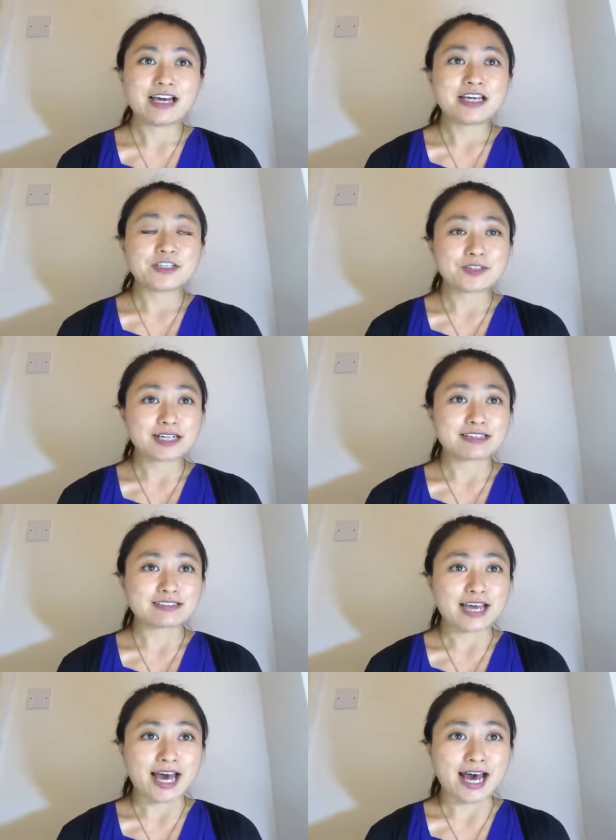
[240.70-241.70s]
You can
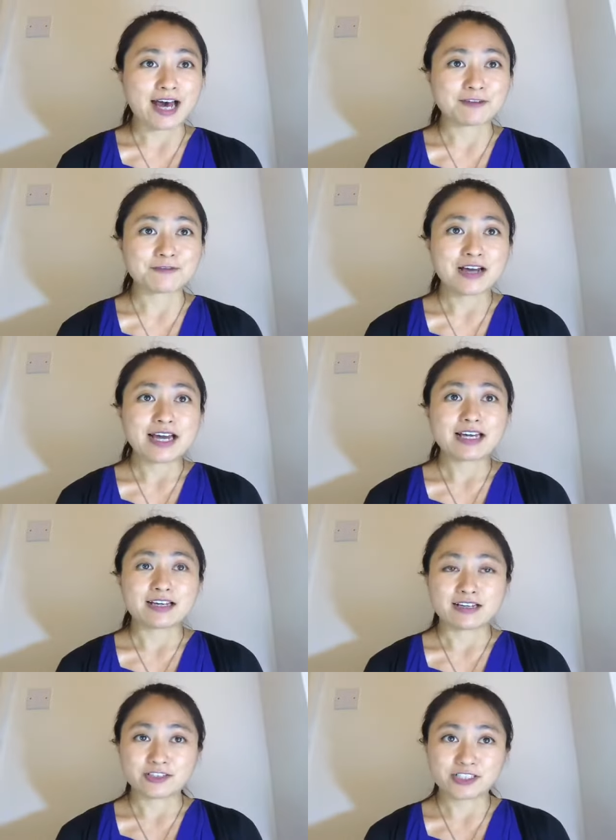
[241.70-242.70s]
have
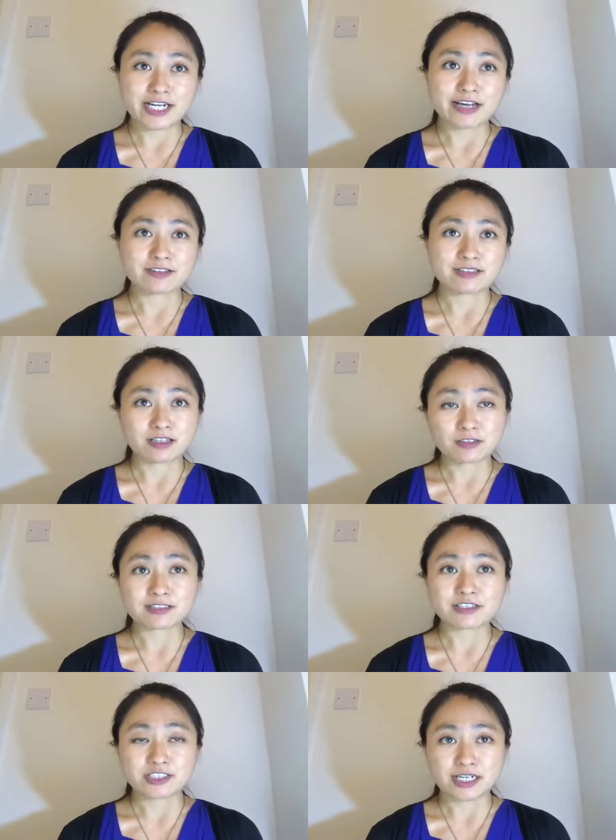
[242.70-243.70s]
stocks
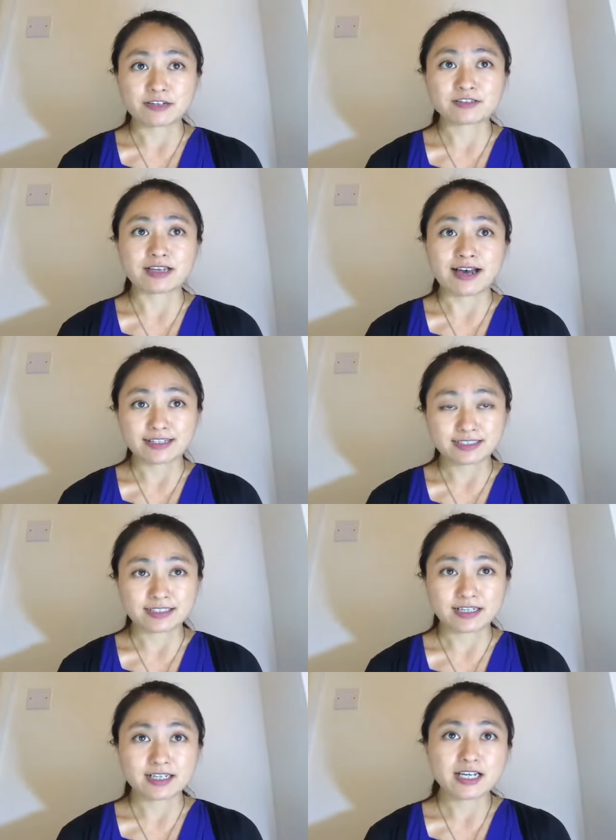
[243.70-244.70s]
and shares
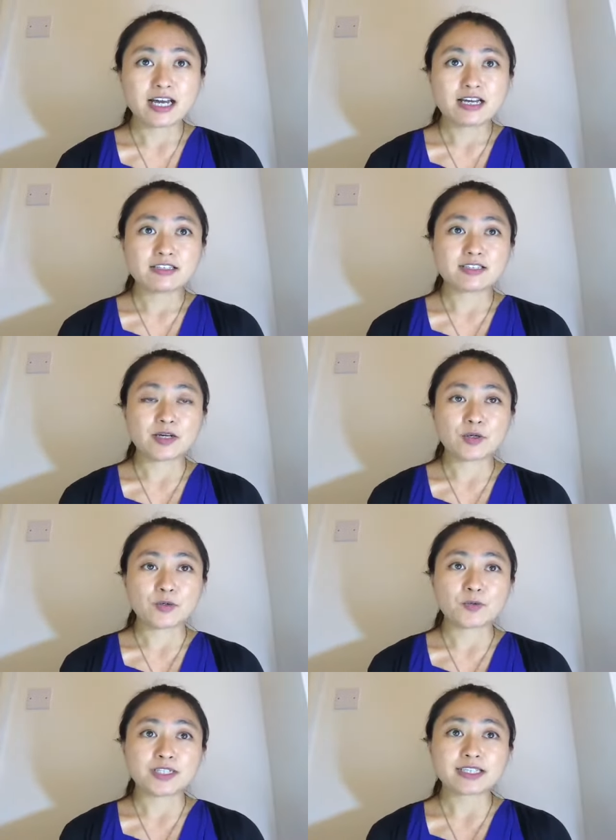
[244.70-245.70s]
ISA. So
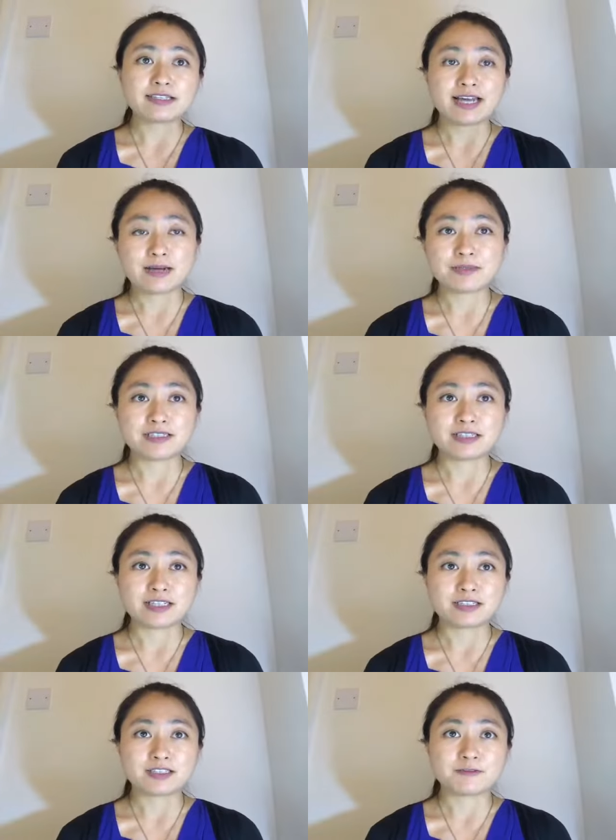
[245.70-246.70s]
what can happen
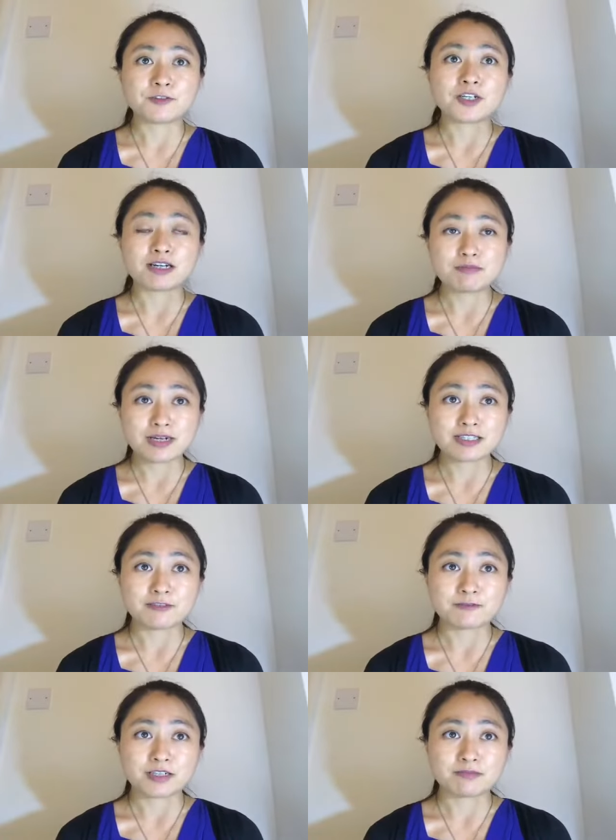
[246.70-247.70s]
is if you earn money
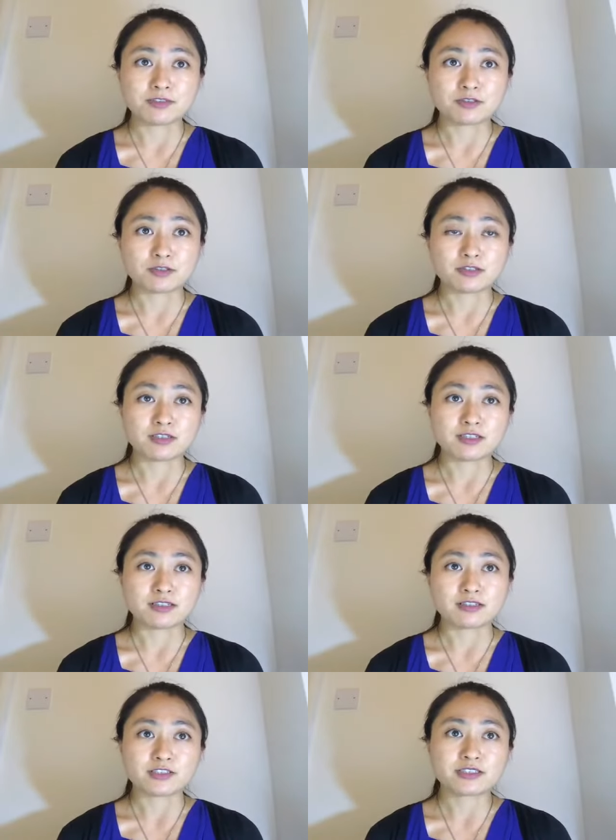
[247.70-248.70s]
from your
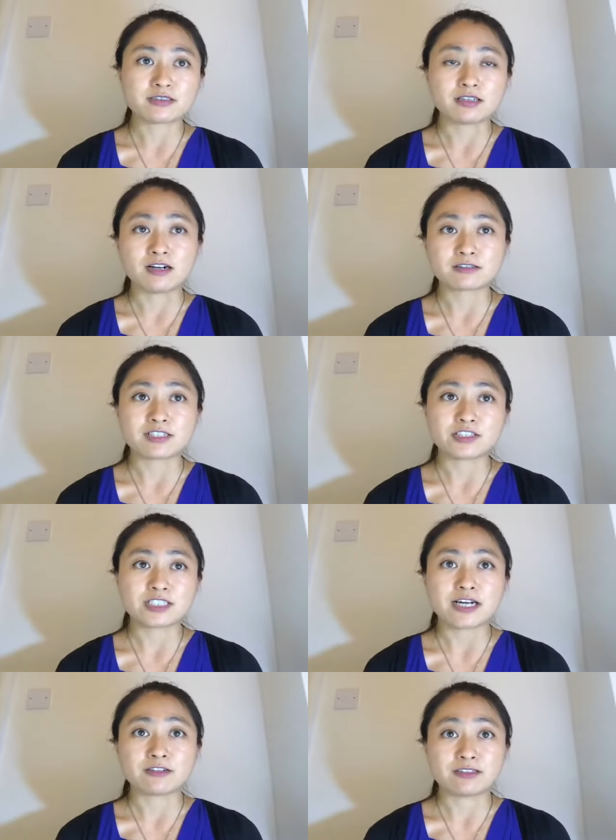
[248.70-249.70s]
stocks and
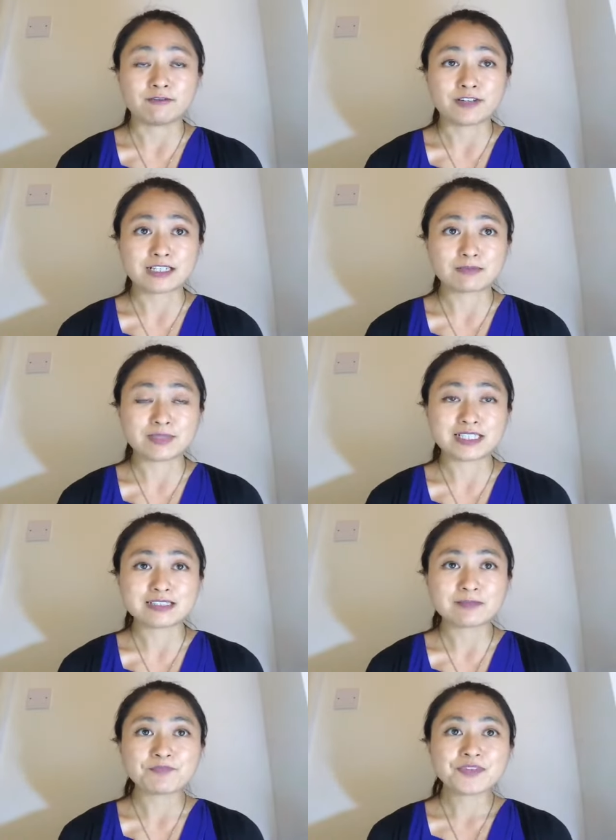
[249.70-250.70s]
shares
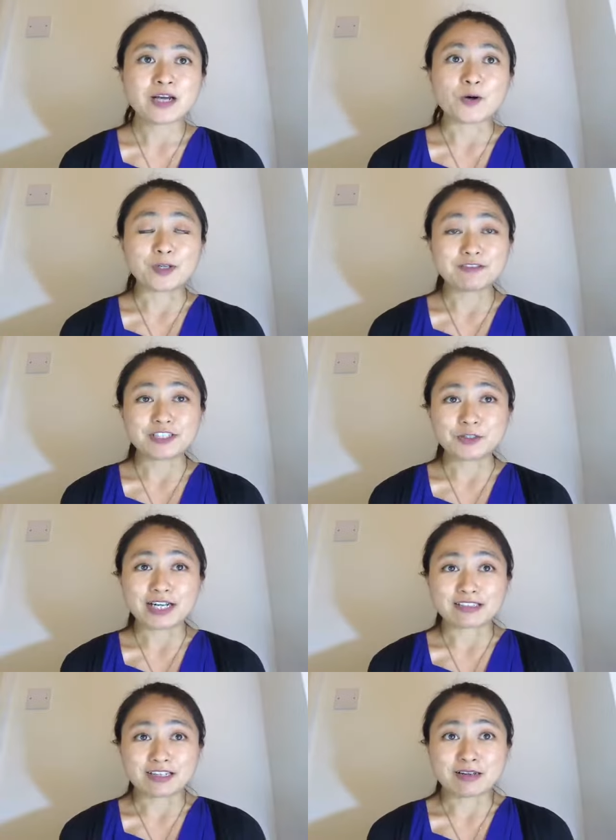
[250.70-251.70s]
investments, or even you
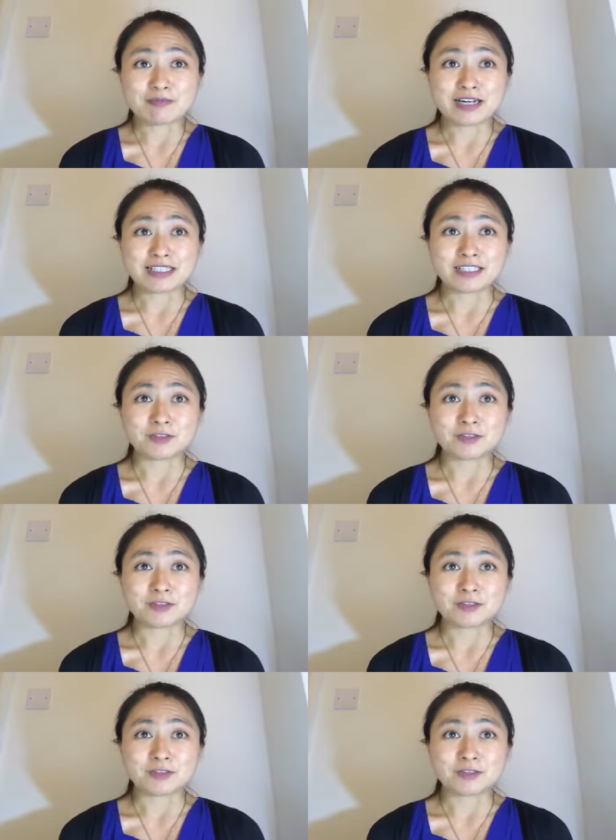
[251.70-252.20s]
can earn money,